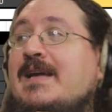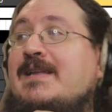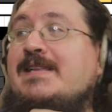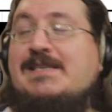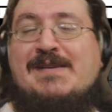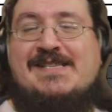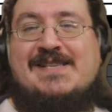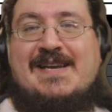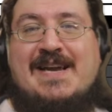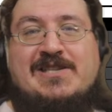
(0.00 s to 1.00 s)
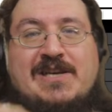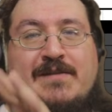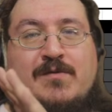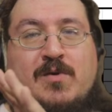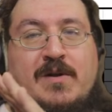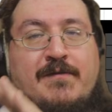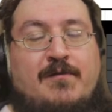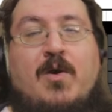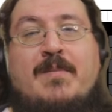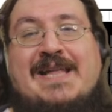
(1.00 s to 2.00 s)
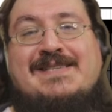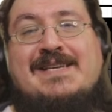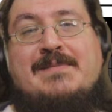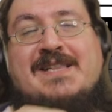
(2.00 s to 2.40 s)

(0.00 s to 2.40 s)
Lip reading: This means that actually for a 4-man team,